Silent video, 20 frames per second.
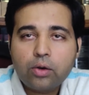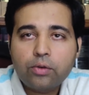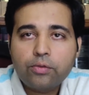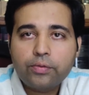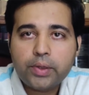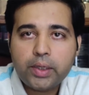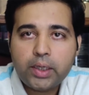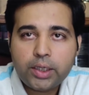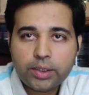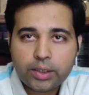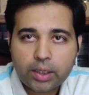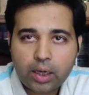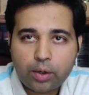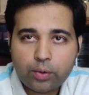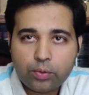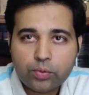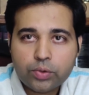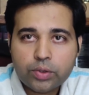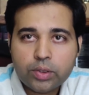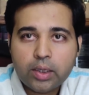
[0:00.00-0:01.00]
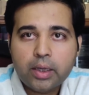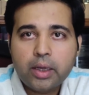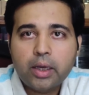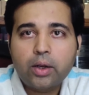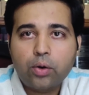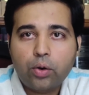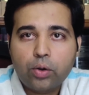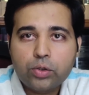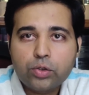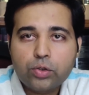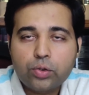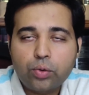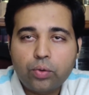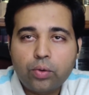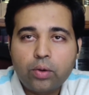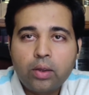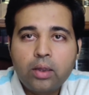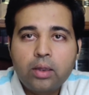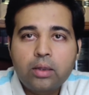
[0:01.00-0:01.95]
of each House and also